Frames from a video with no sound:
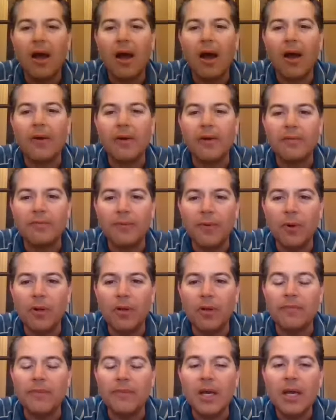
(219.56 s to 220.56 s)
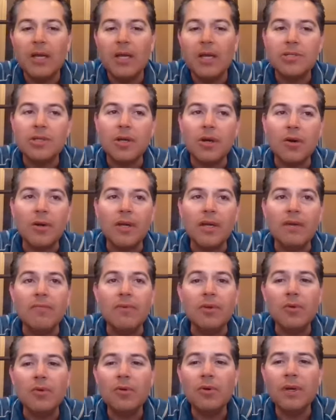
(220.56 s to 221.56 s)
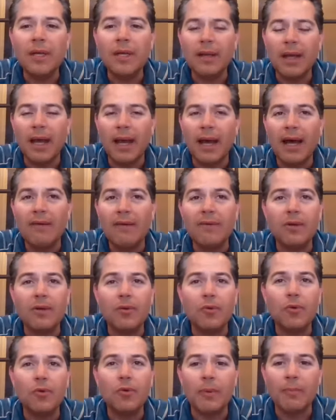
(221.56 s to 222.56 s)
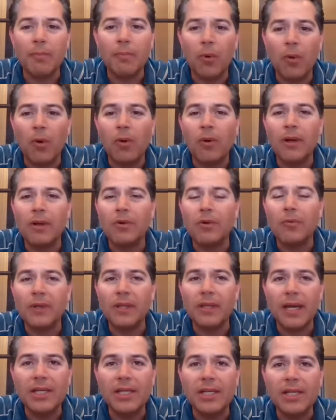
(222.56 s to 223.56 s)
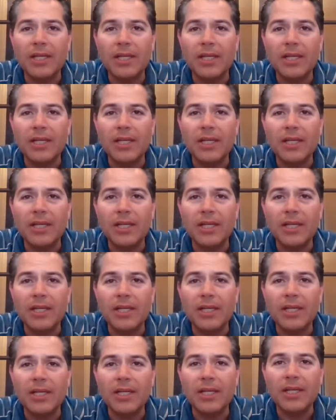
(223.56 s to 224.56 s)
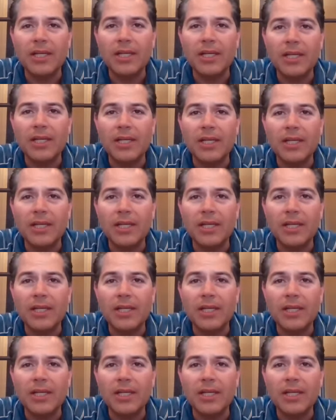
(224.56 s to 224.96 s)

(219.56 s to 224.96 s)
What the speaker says: are involved. So if you can have a good rapport, a good relationship with your